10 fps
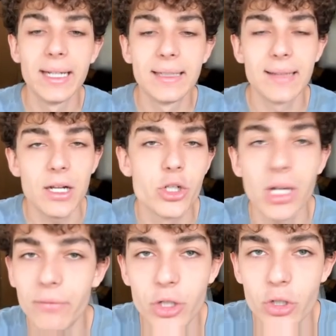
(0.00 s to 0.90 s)
touch
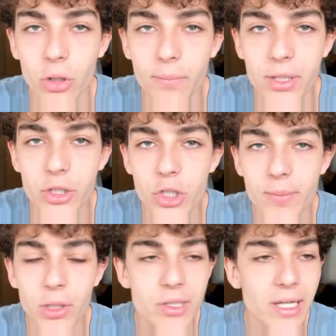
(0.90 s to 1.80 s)
leveraged long positions,
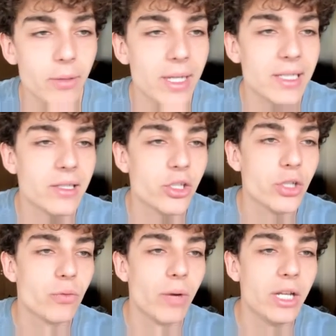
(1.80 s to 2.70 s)
because otherwise it's
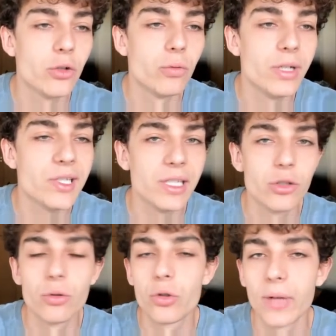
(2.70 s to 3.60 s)
just way too risky
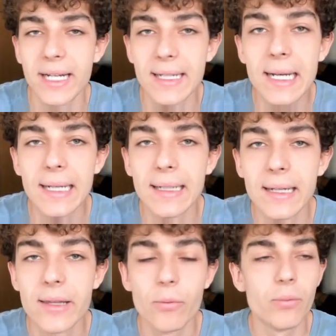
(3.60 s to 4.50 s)
to trade
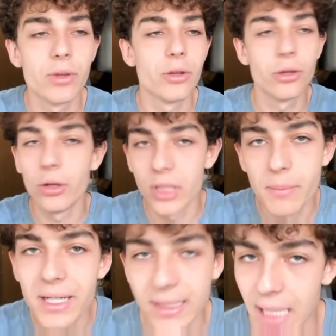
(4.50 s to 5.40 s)
the
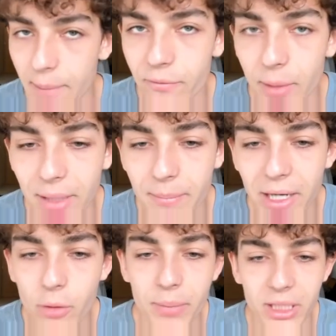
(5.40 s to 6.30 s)
30-minute time frame, in
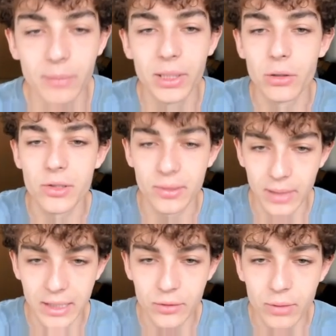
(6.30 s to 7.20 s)
my opinion, because
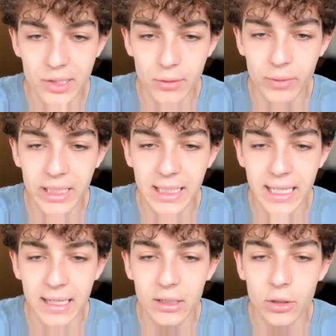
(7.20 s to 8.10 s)
as soon as the weekly
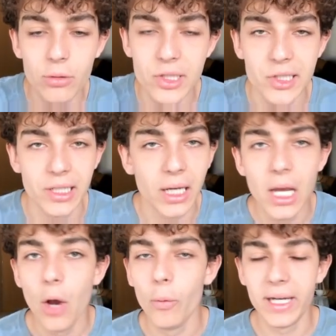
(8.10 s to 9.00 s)
candle closes here,
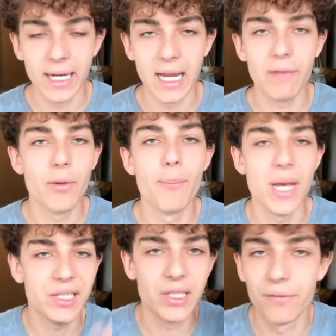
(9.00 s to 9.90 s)
we can have a
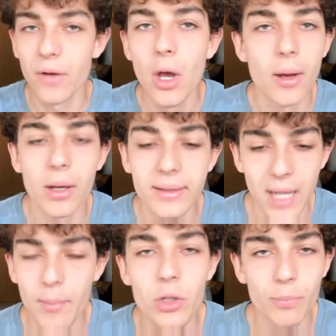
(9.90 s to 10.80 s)
massive
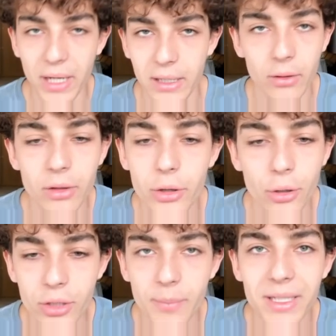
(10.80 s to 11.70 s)
W pattern on the
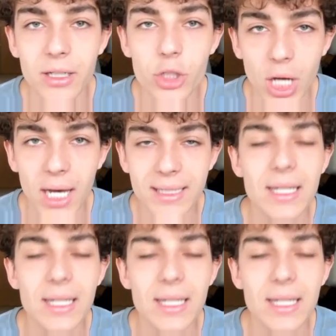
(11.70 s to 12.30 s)
30-minute chart.